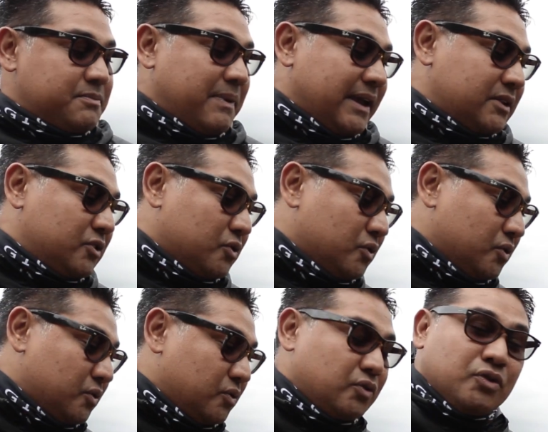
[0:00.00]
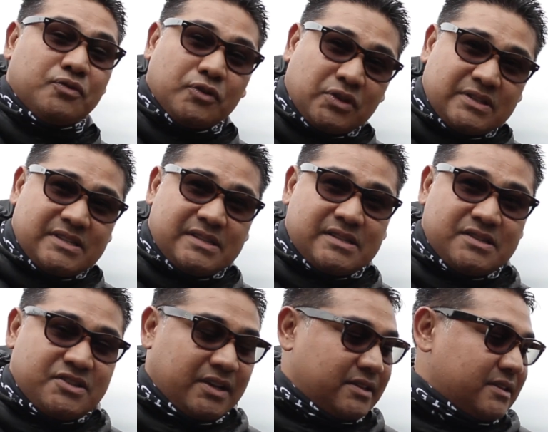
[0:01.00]
it back to 240cc
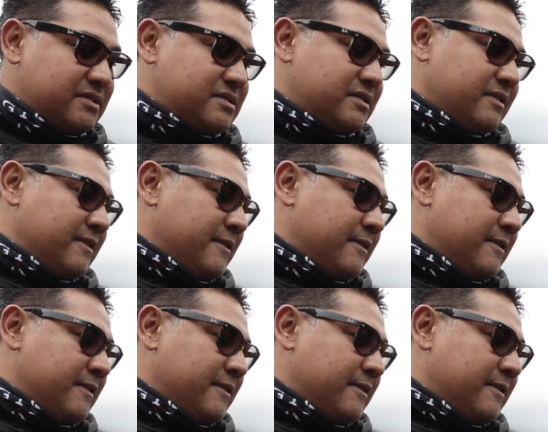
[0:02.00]
injectors.